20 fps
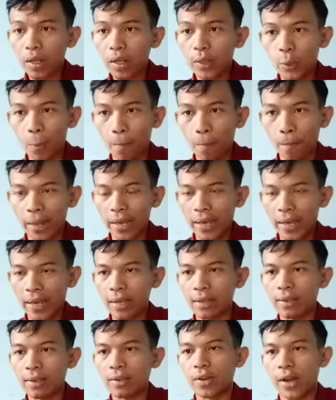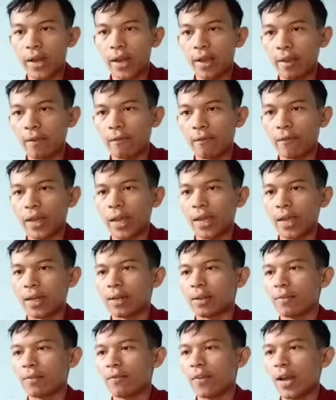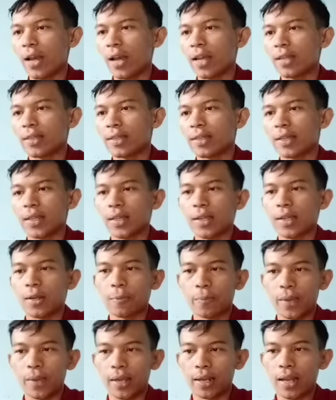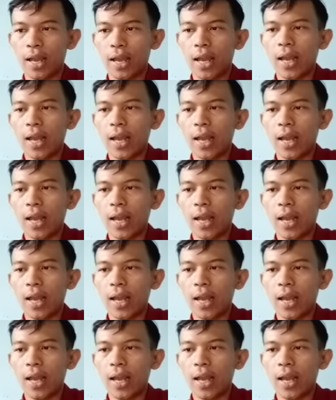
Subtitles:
to plan, draft, and revise a document.